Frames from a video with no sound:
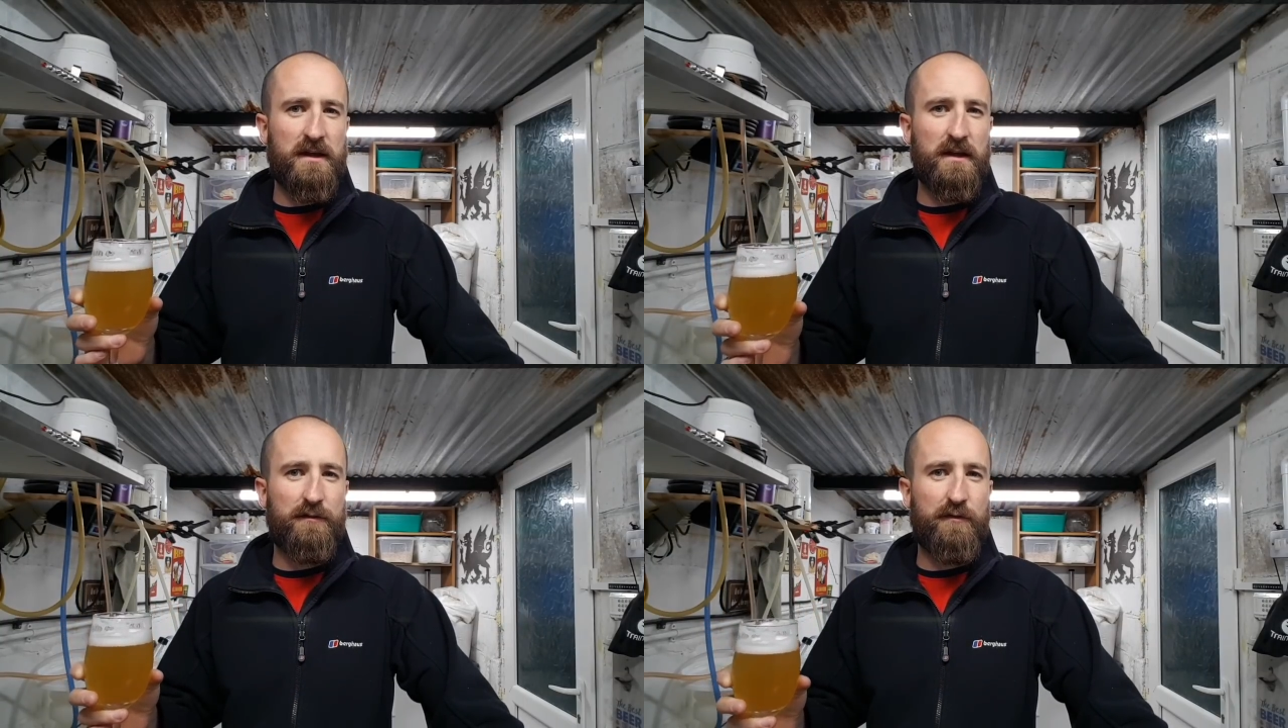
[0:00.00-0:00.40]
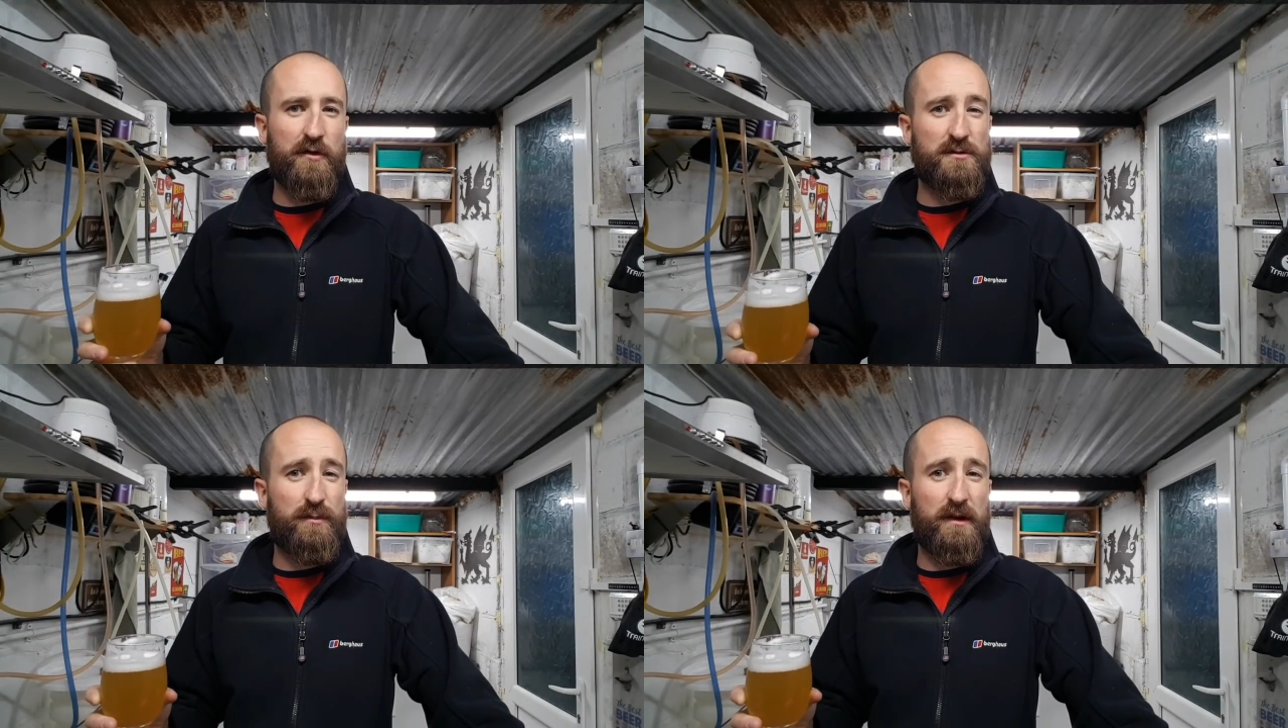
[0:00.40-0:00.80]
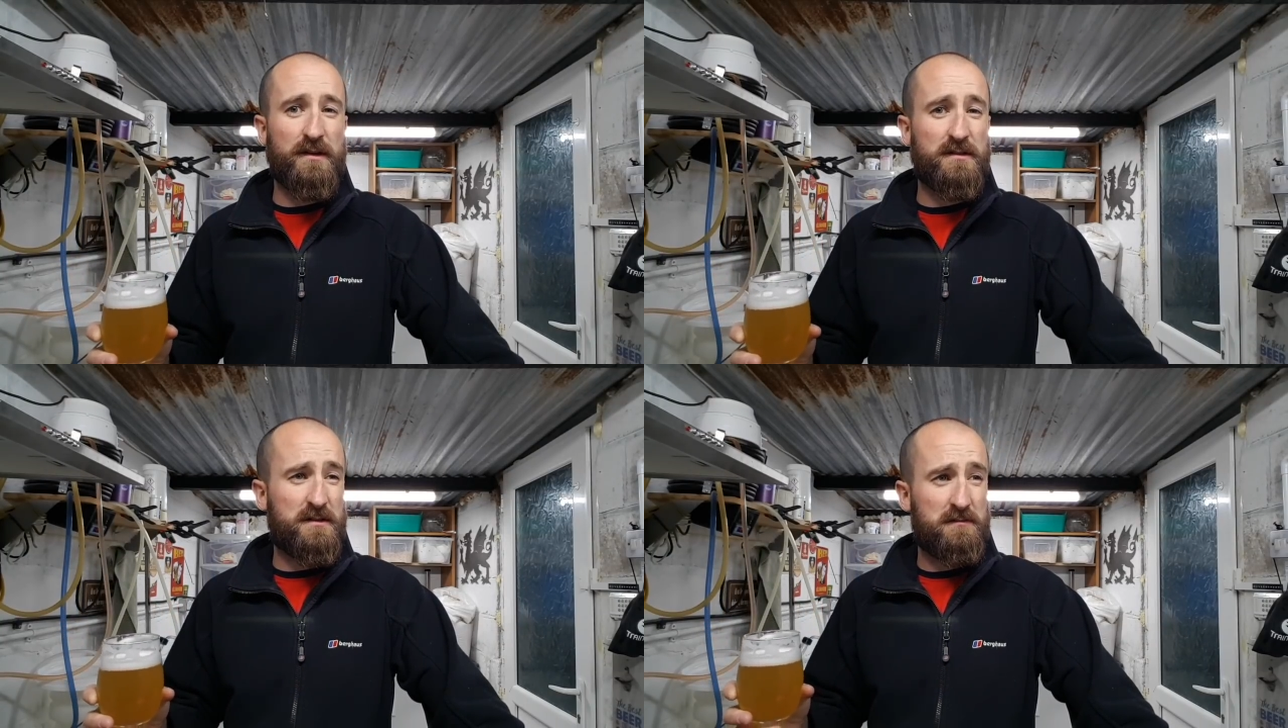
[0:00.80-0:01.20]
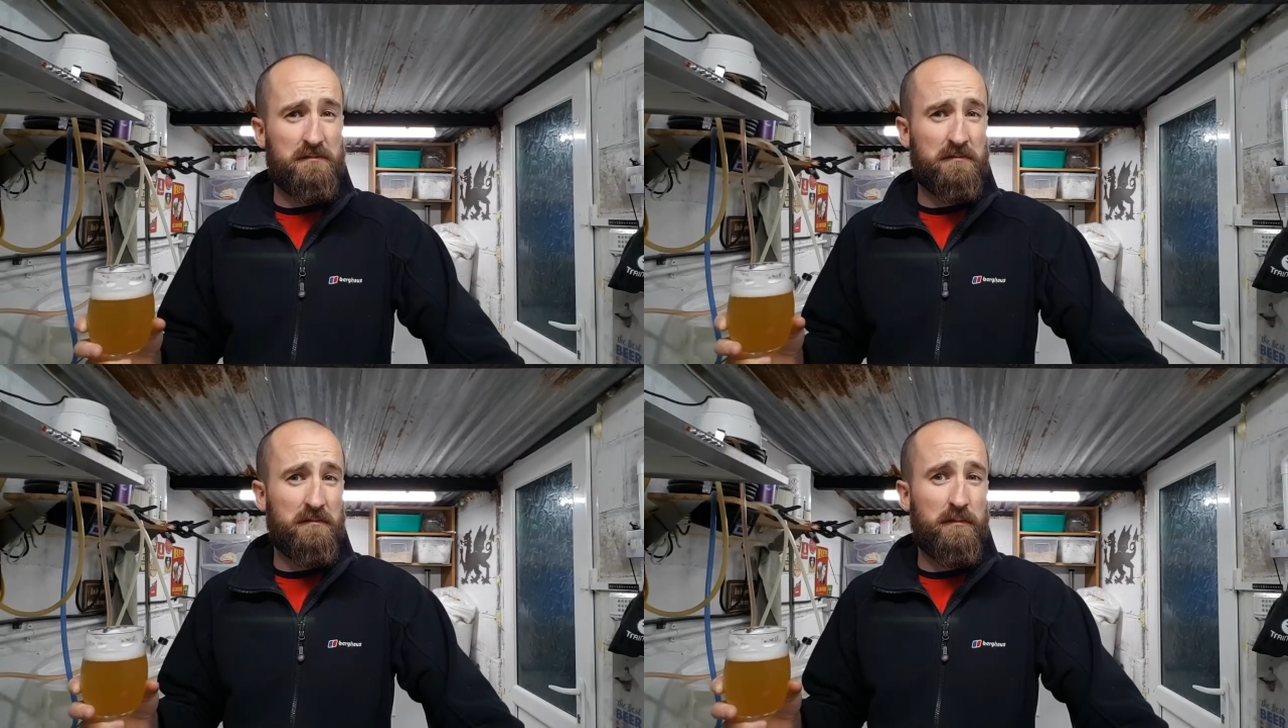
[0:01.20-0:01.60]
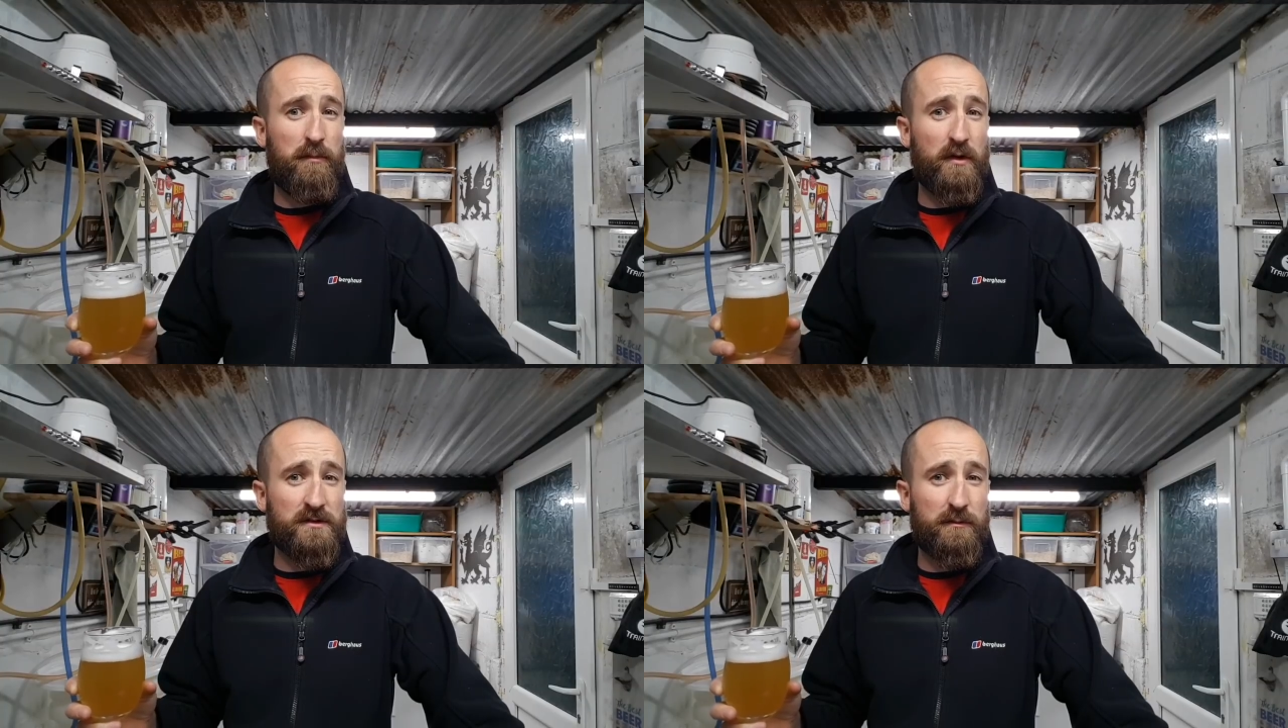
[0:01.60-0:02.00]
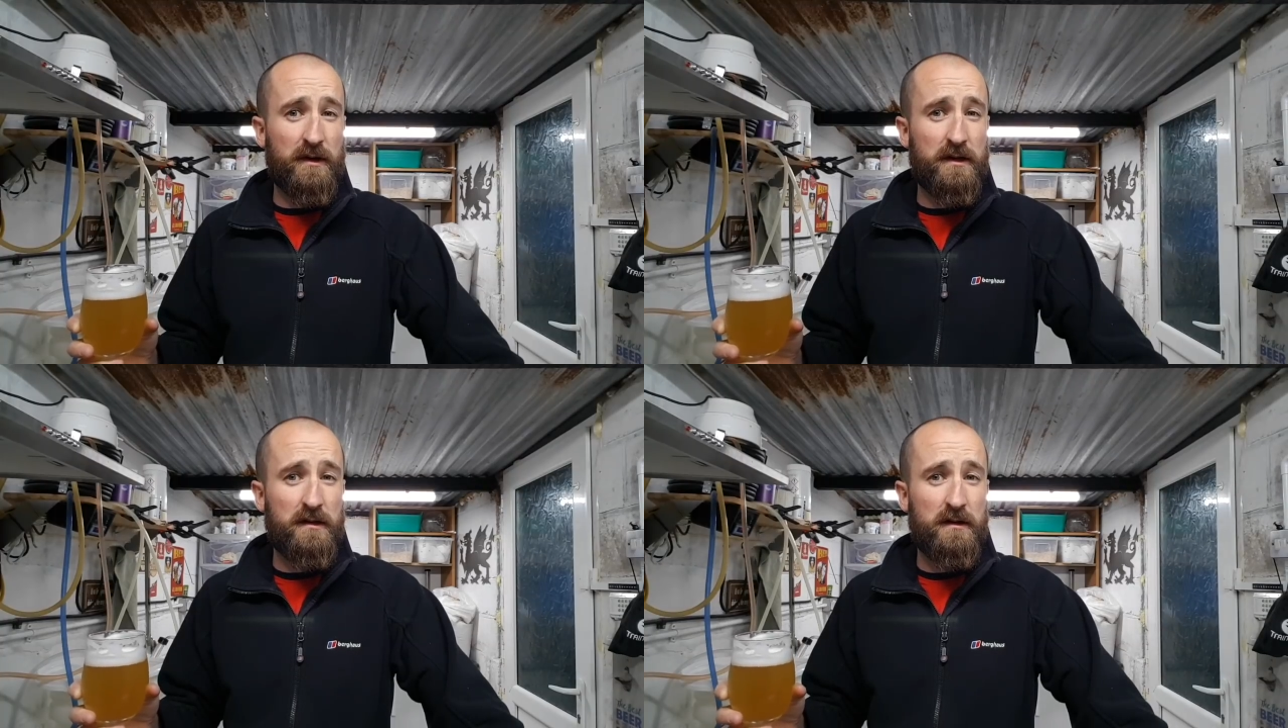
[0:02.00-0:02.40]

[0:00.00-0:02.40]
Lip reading: in the first place. Possibly.